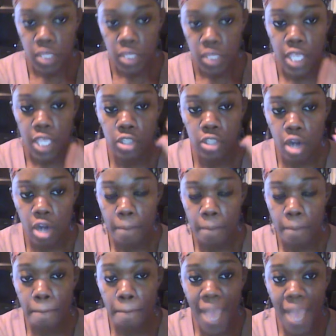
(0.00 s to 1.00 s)
is on
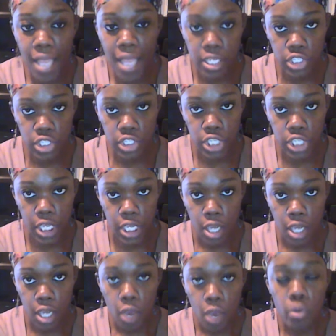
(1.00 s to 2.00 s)
our balance sheet,
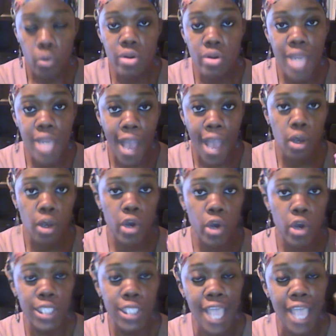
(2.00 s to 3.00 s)
we're now
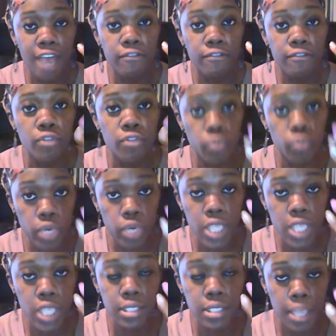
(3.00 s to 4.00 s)
going to have 3
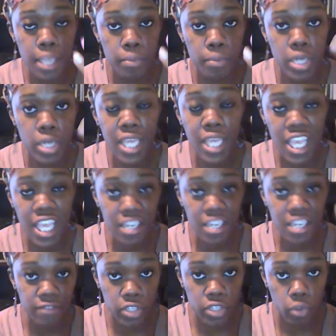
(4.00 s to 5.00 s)
separate
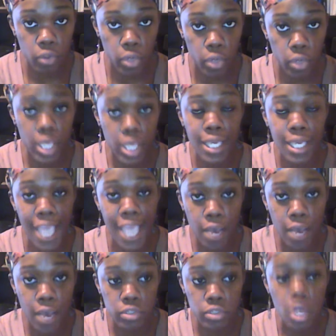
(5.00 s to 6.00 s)
inventory
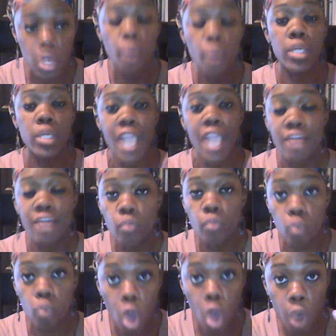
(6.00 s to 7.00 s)
accounts. We're going to have a
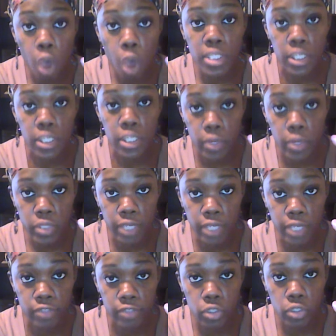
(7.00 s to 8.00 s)
raw materials
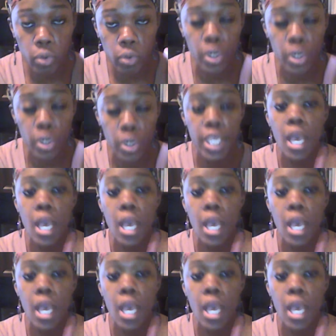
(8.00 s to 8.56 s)
inventory,